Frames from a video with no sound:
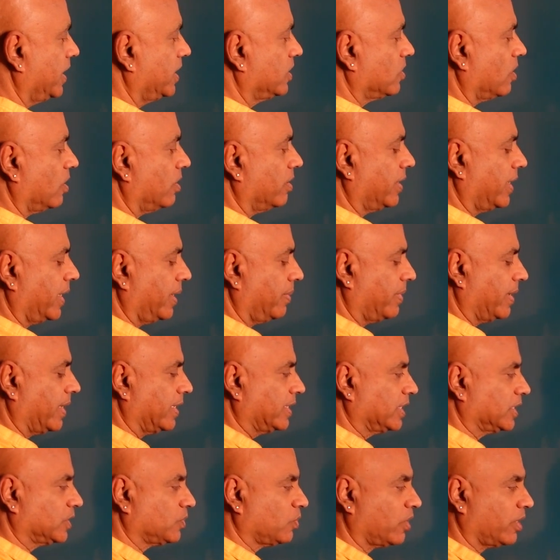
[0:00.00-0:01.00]
these already, but
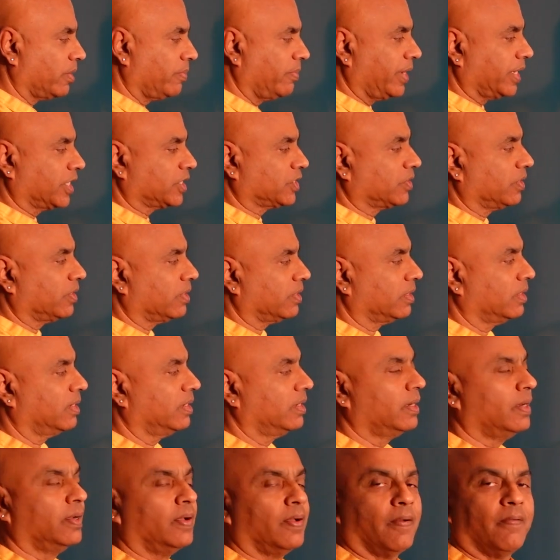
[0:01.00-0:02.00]
I just want to make sure
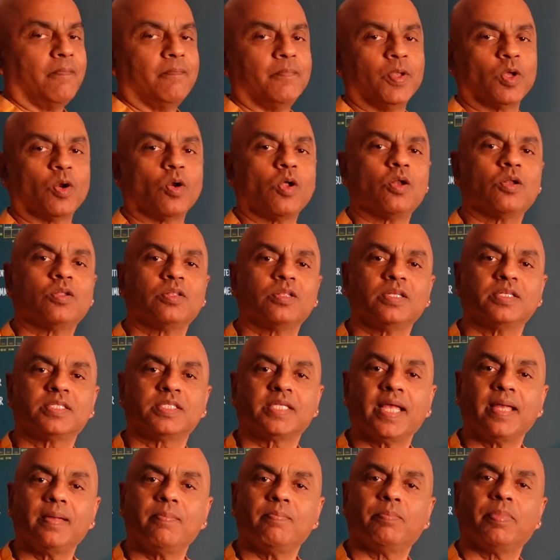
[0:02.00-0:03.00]
we are all on the
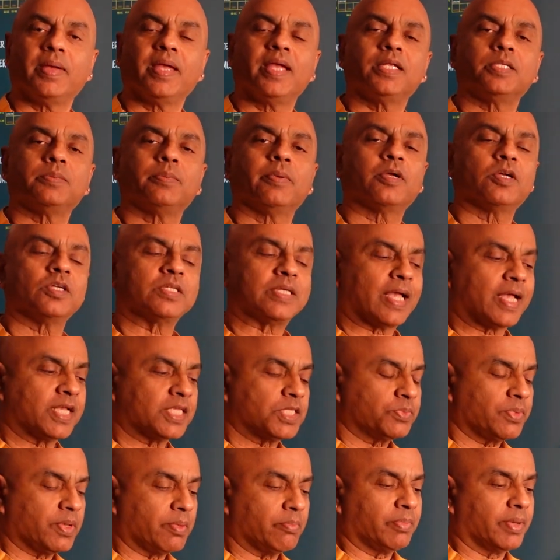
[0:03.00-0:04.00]
same page, because
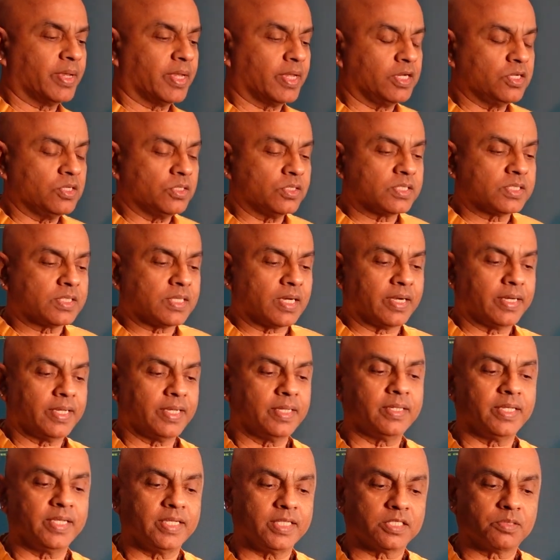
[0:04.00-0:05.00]
as we begin to
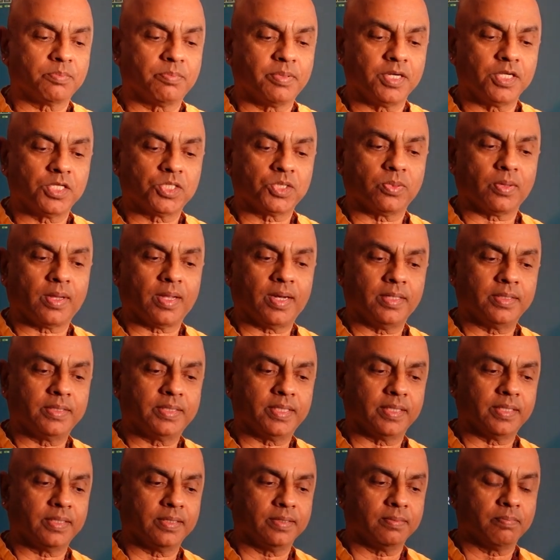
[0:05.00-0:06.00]
study the
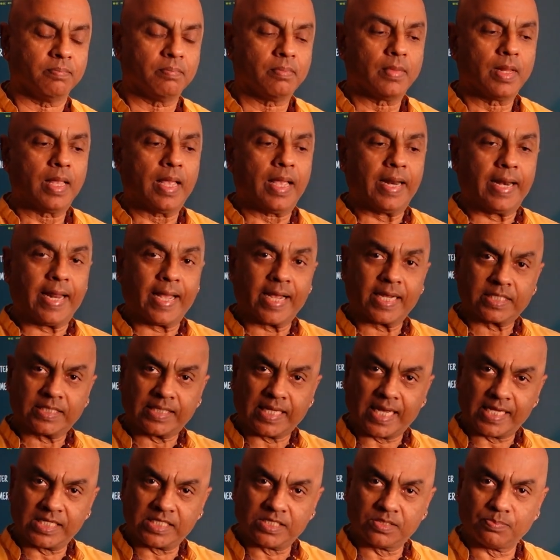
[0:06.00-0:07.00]
spirituality and as,
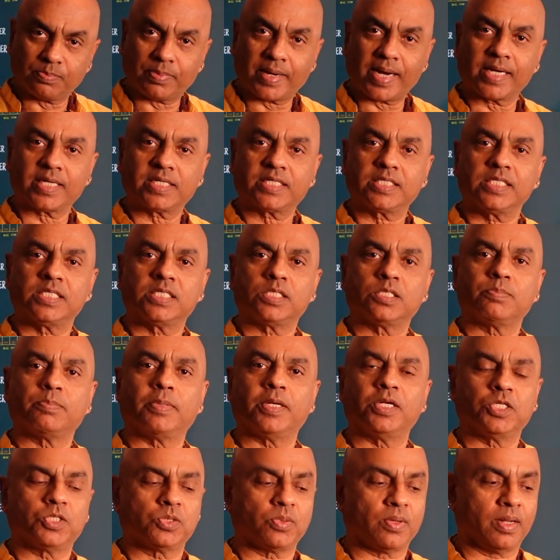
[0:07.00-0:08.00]
as practice
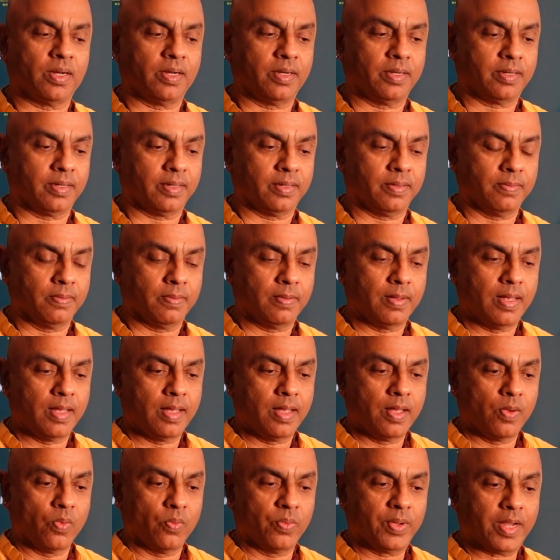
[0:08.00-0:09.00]
spirituality,
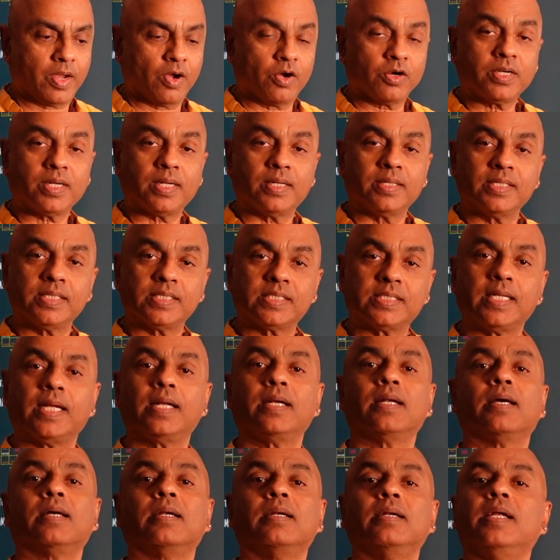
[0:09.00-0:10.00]
we got to
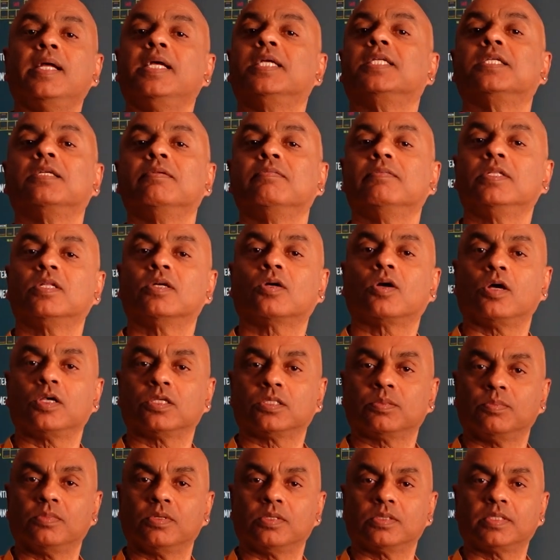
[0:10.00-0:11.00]
understand our relation with the
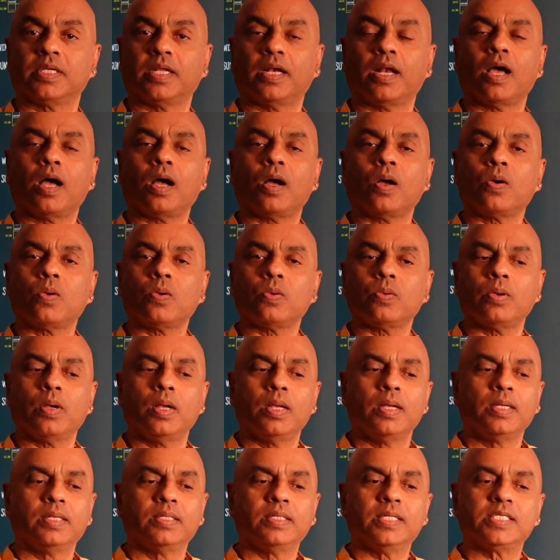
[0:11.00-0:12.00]
cosmos and how
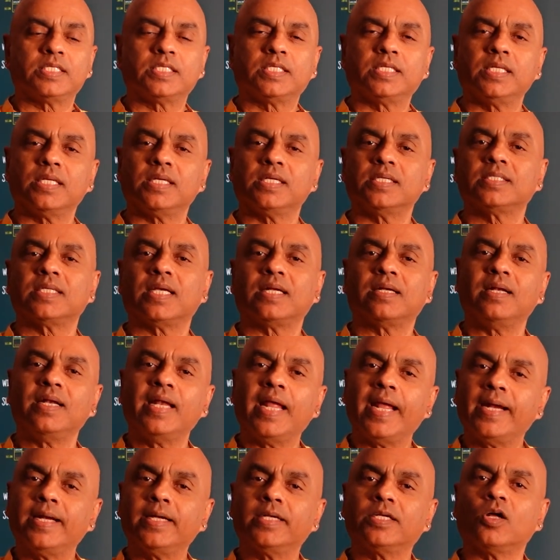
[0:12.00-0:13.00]
the seers had
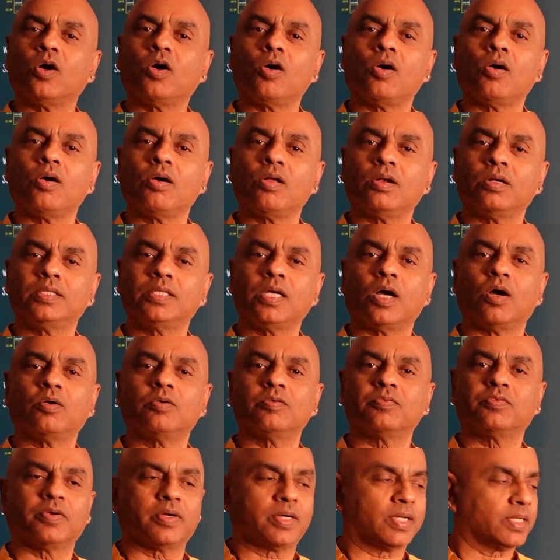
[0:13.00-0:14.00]
laid it all
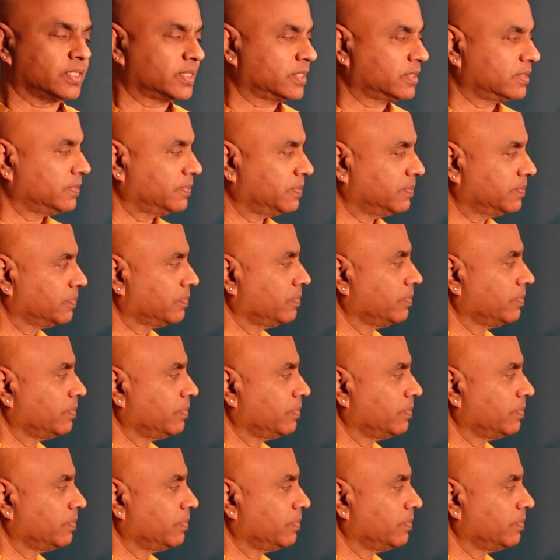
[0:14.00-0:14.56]
down for us.